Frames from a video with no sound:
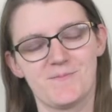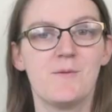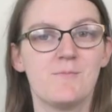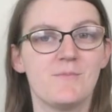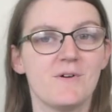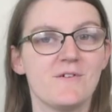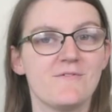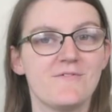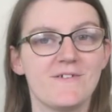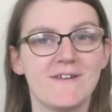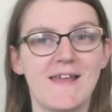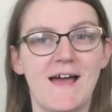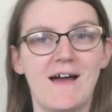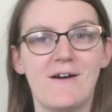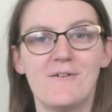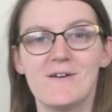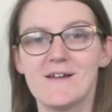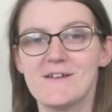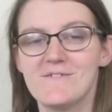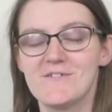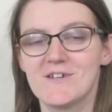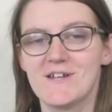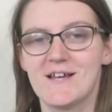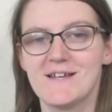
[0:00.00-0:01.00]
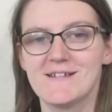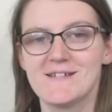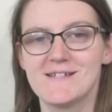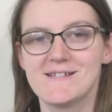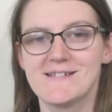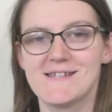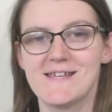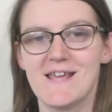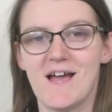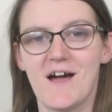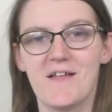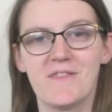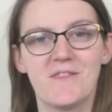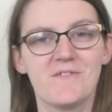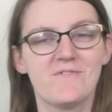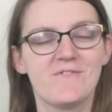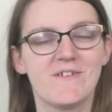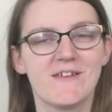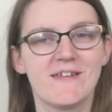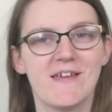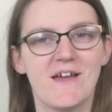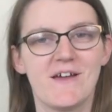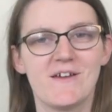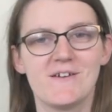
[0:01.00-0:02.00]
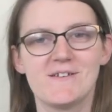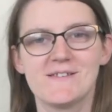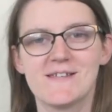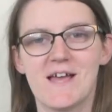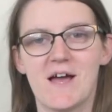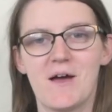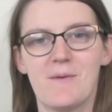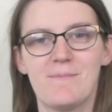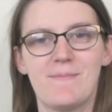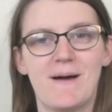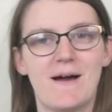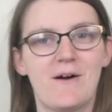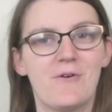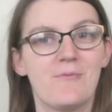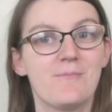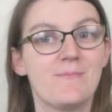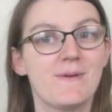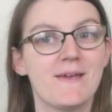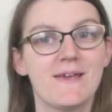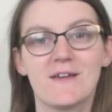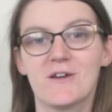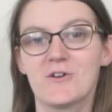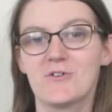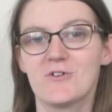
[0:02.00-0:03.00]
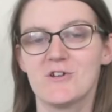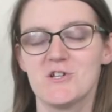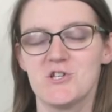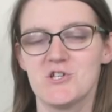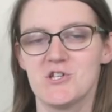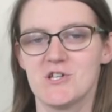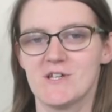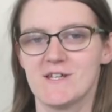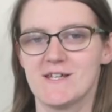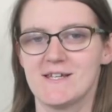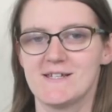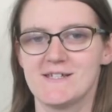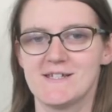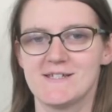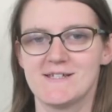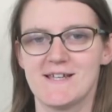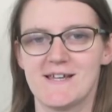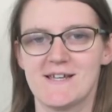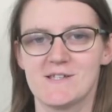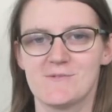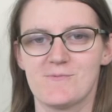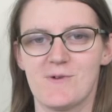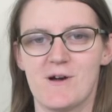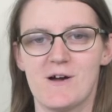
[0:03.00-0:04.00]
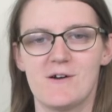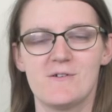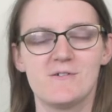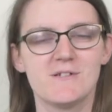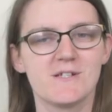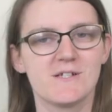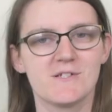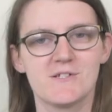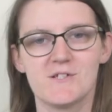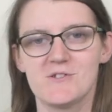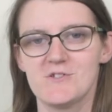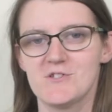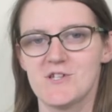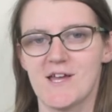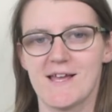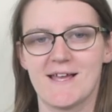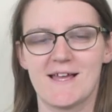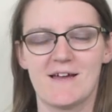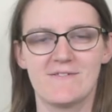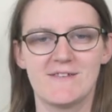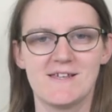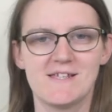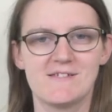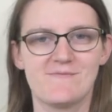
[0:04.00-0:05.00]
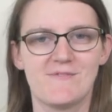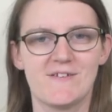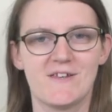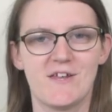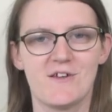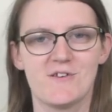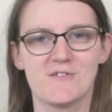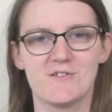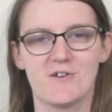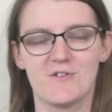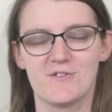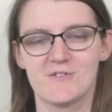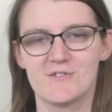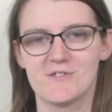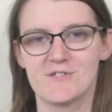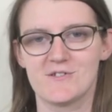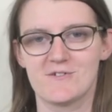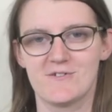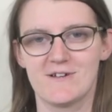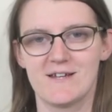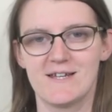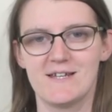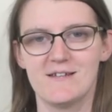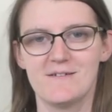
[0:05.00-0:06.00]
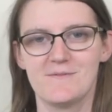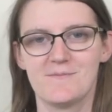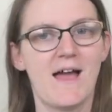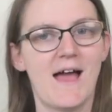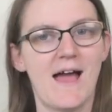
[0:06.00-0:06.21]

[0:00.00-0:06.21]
But for now, if you'd like to see other videos about being a Christian in today's world, do check out these videos on screen,